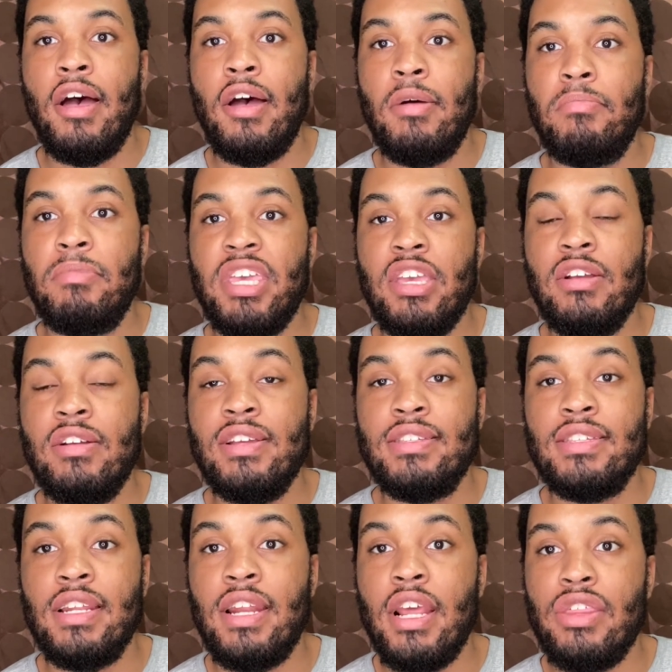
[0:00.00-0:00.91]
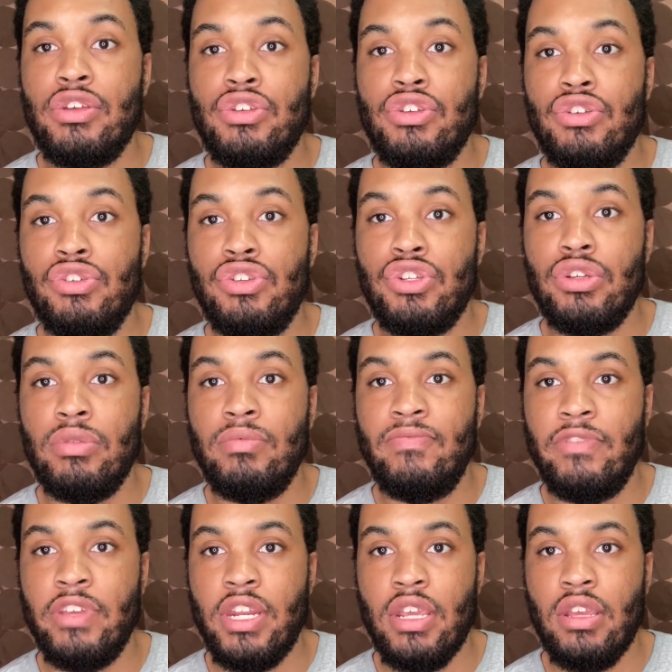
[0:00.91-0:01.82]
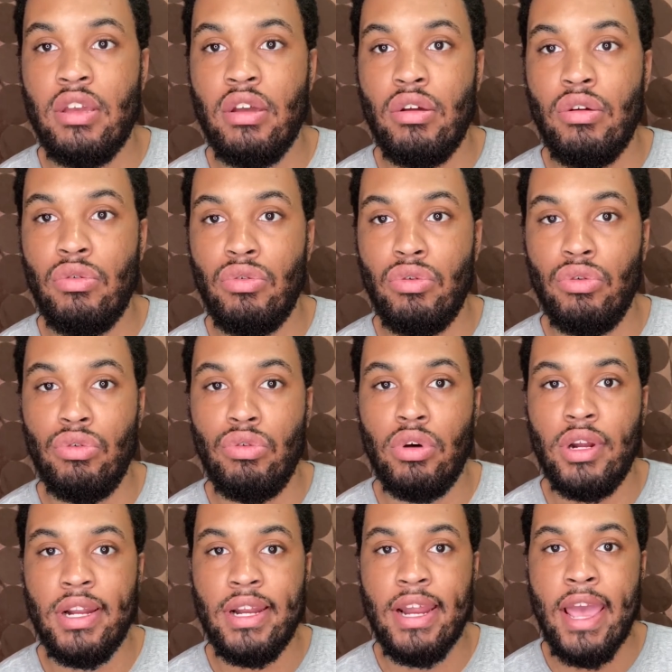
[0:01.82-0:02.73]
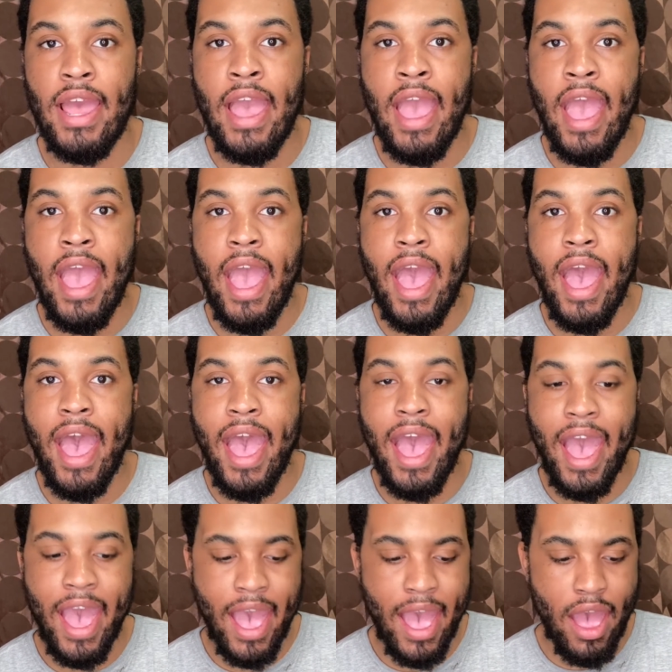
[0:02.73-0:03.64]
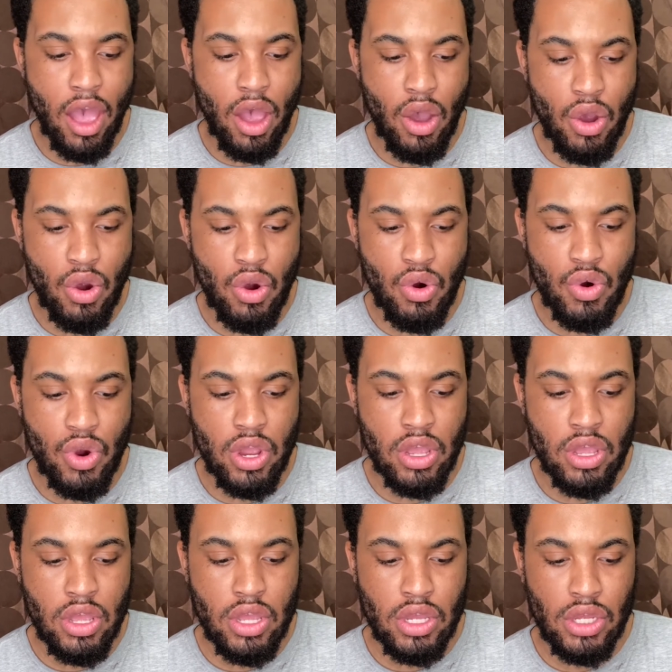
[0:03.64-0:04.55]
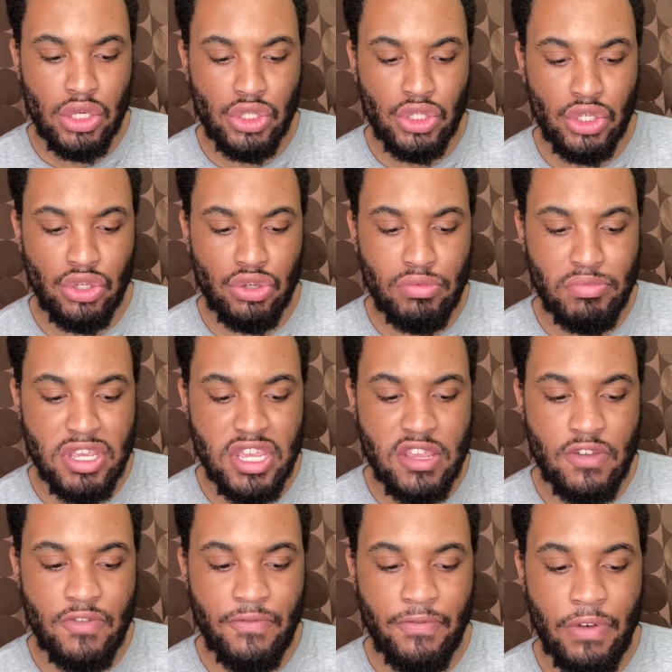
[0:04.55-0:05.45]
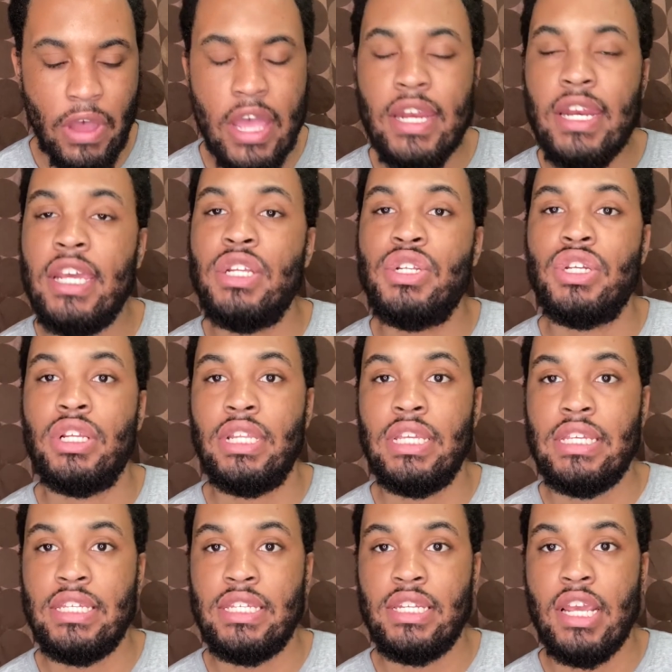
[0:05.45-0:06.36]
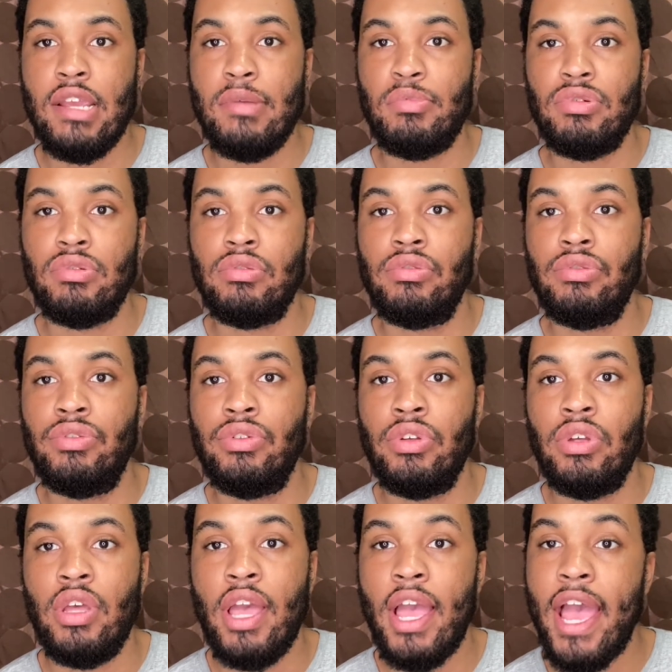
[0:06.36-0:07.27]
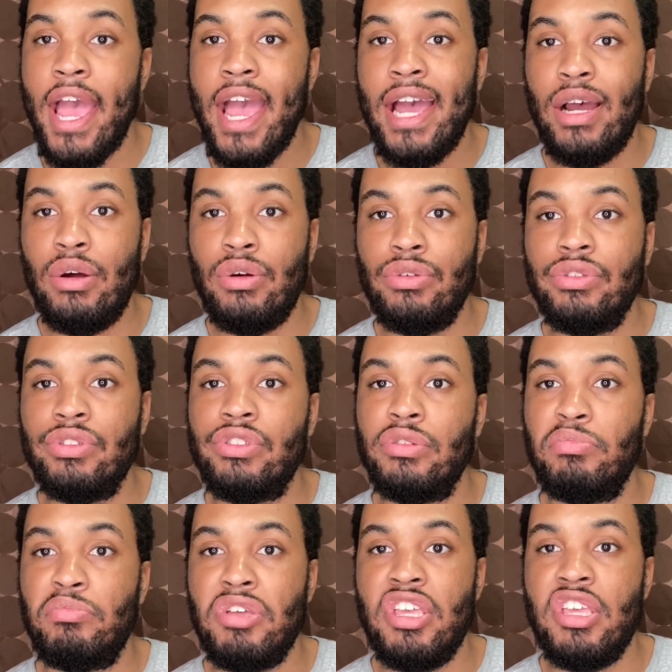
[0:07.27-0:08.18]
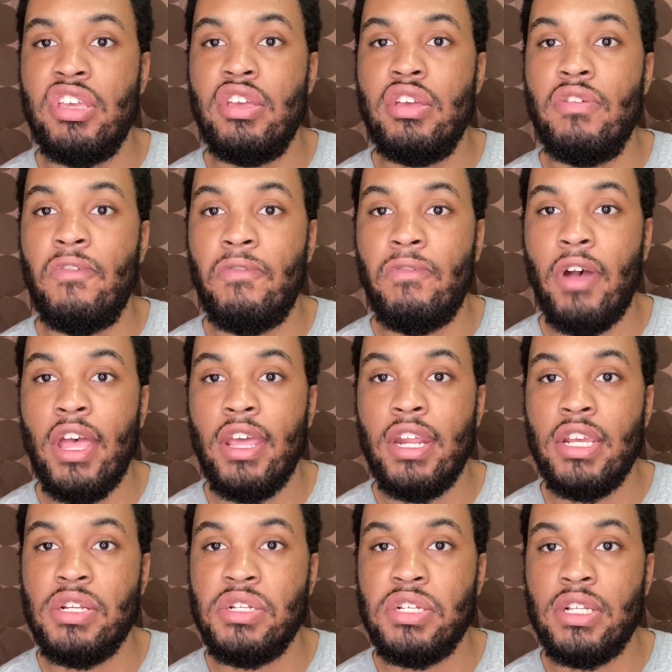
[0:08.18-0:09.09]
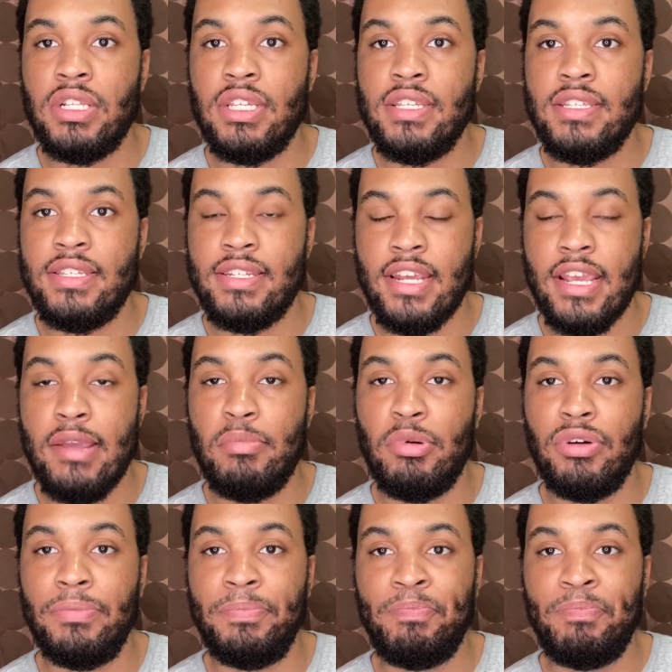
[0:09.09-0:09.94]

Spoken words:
Here is another YouTube video on how to be financially stable. How to be financially stable.